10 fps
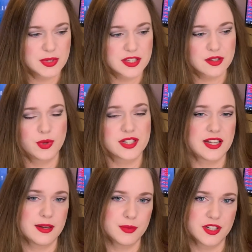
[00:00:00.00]
But so what
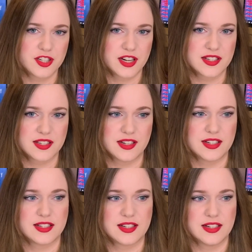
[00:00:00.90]
Timbre Adjust
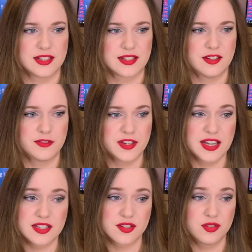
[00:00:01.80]
does is, if it
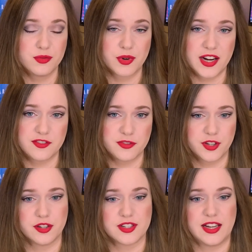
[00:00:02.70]
gets too bright for
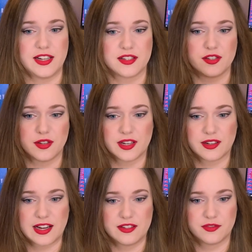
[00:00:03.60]
your taste, you can
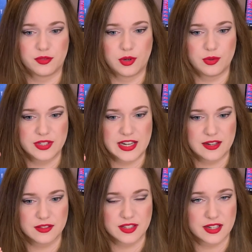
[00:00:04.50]
kind of roll
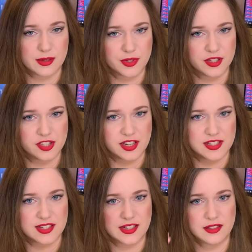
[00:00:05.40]
down the Timbre
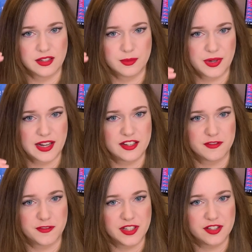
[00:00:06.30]
Adjust and it'll apply a
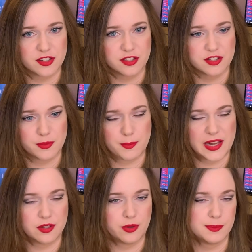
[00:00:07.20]
filter to
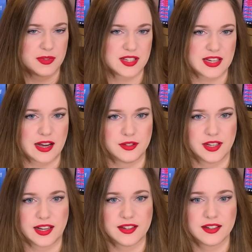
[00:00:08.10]
mellow up the sound
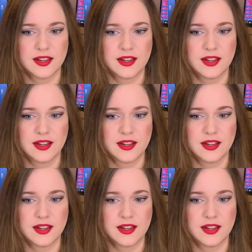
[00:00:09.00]
again.